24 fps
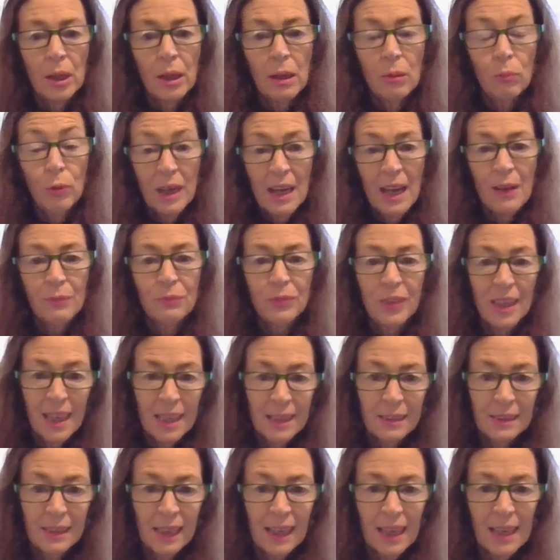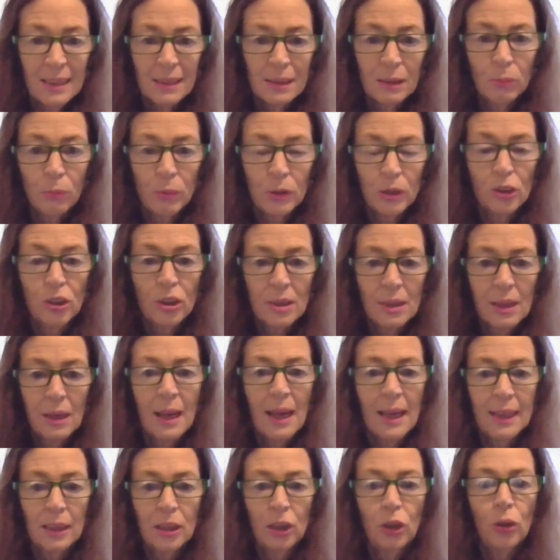we have the SES, which is
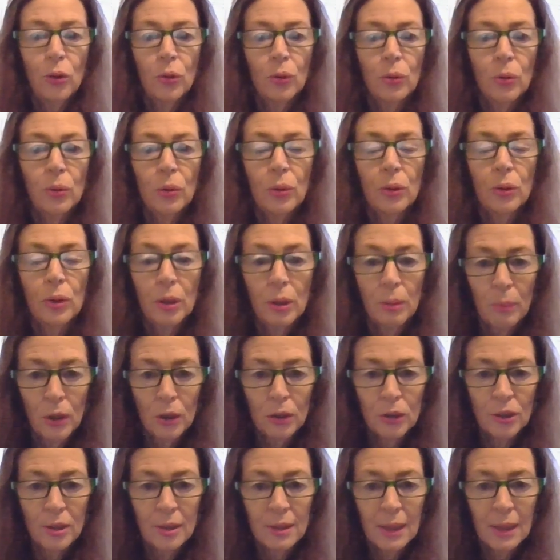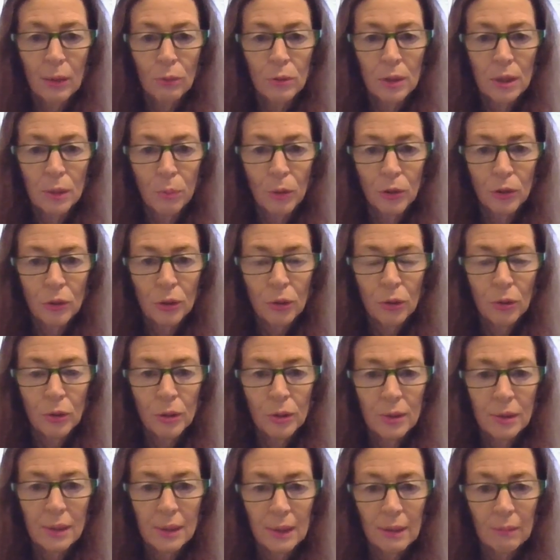like your emergency response
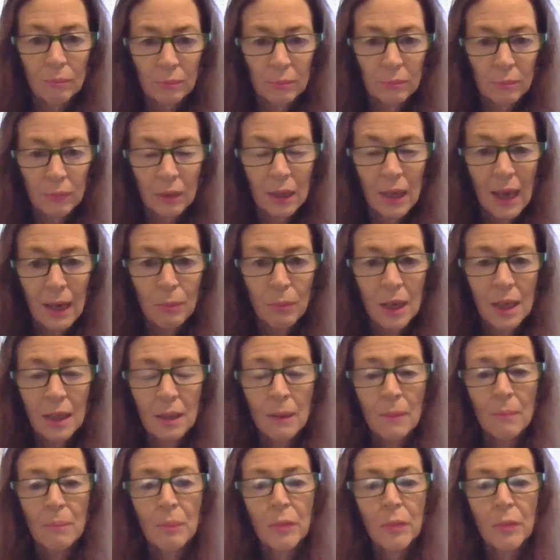crews came in.